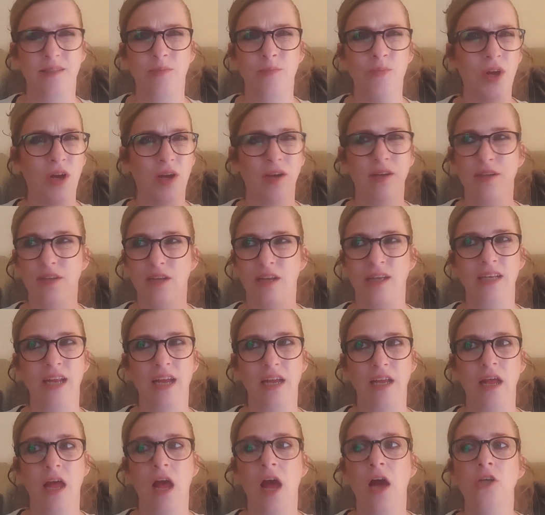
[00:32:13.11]
I'm not,
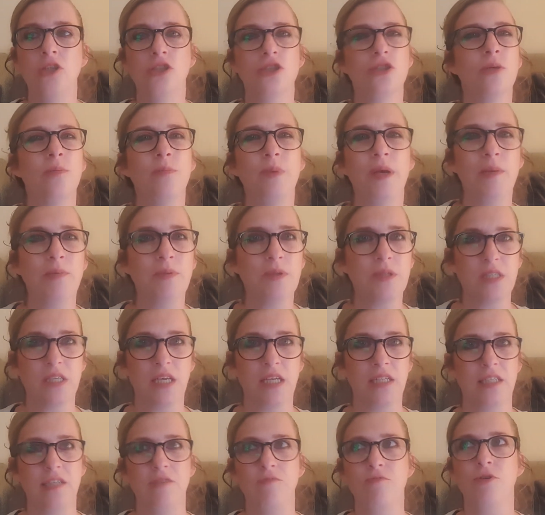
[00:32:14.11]
some people
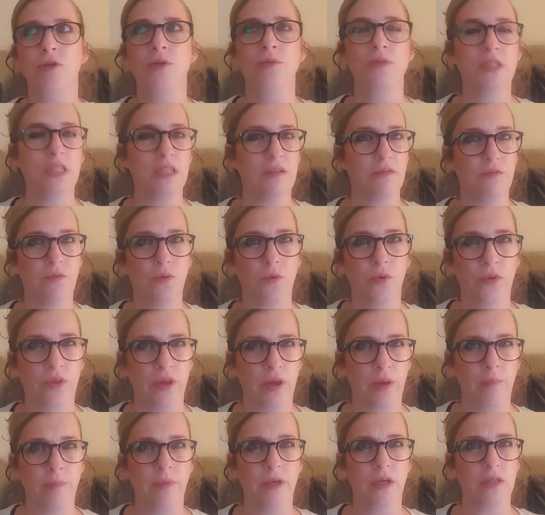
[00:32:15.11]
says it ruined it for
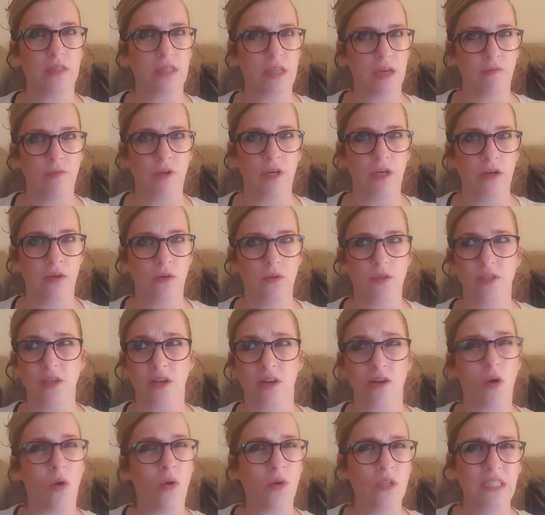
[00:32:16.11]
them because they really liked the
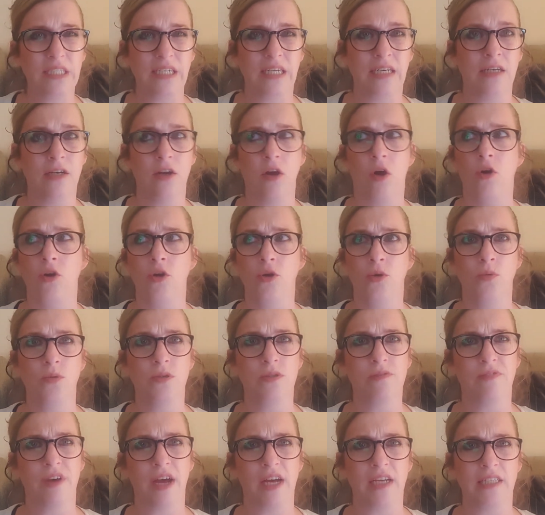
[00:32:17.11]
song. I didn't. I
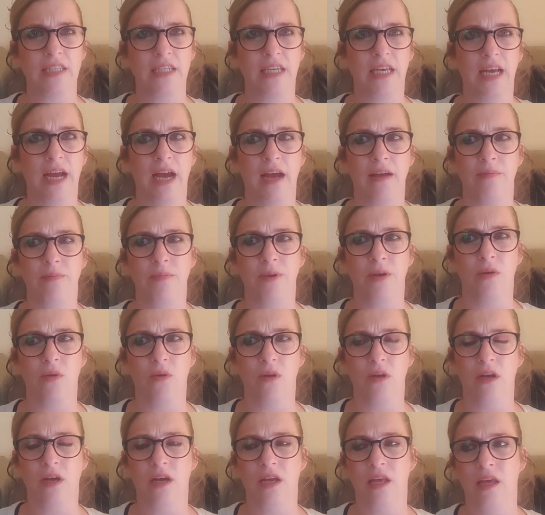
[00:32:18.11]
always found it gave me
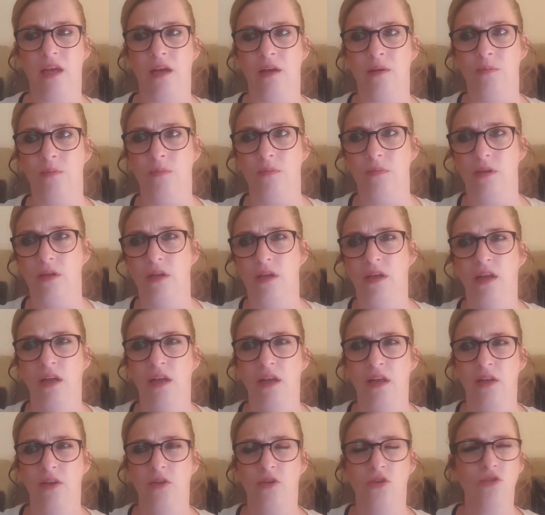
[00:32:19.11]
like a
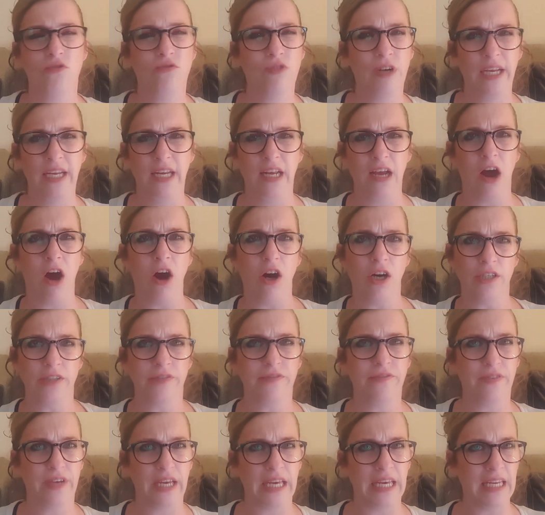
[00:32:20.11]
really odd
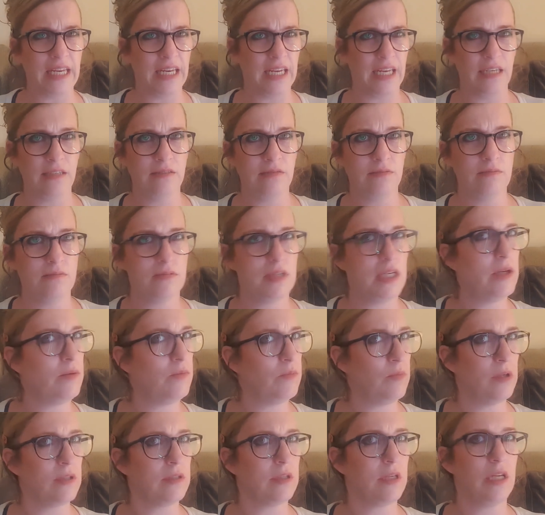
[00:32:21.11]
feeling. It
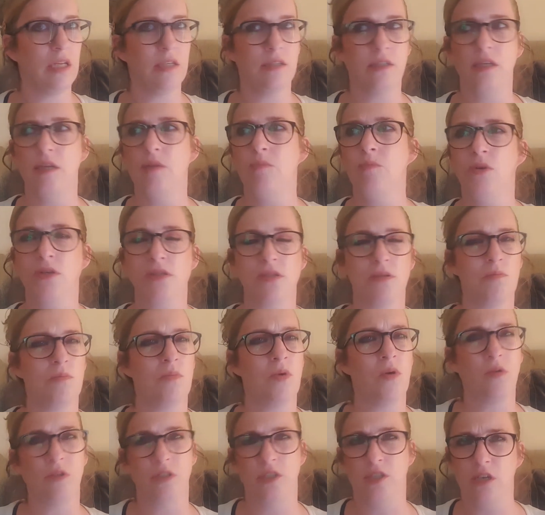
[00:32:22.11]
wasn't
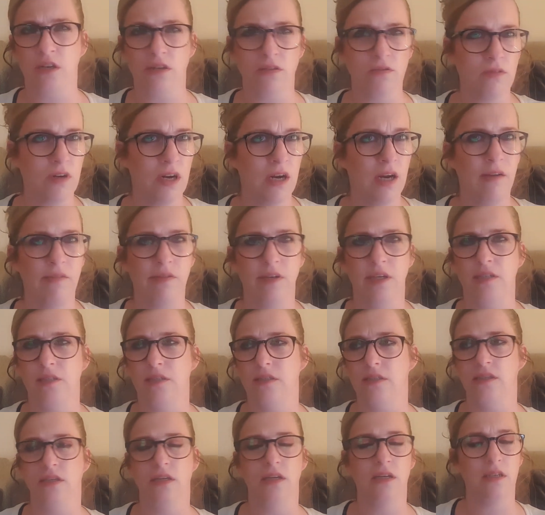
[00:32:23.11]
my genre,
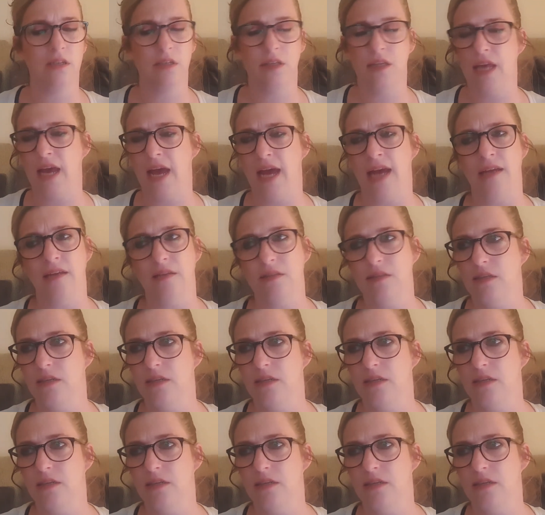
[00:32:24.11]
and yeah.